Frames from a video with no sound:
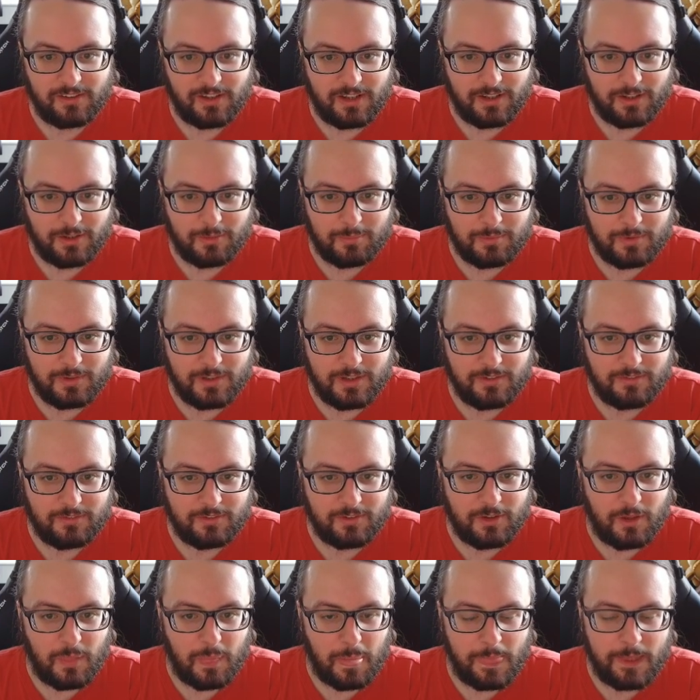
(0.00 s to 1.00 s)
and I believe
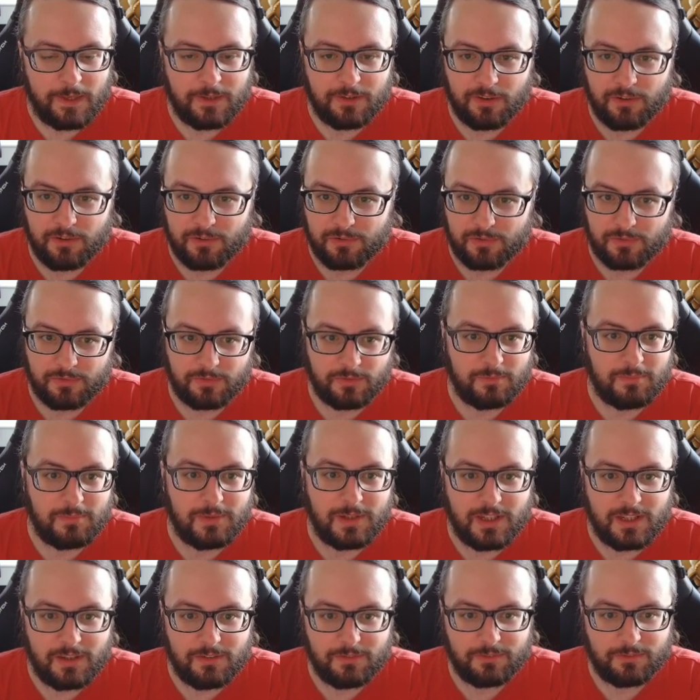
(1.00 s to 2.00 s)
that in total for
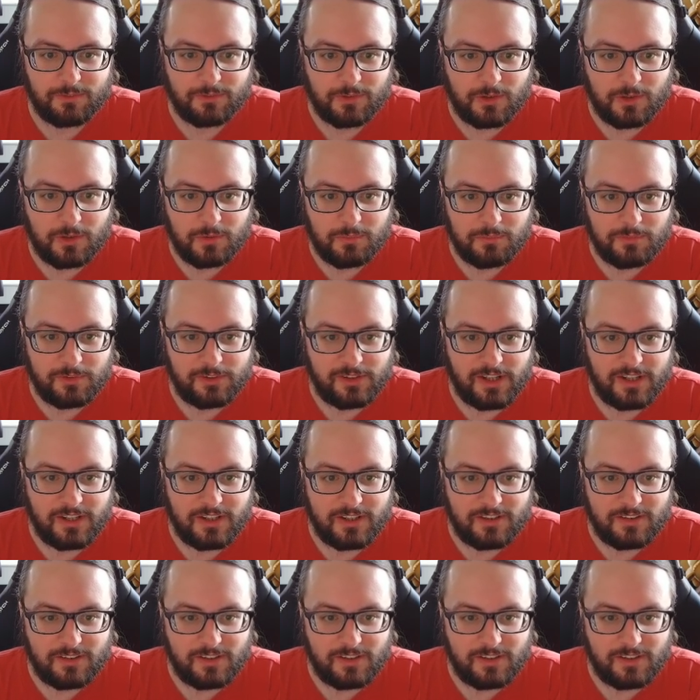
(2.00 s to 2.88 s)
me from Zen in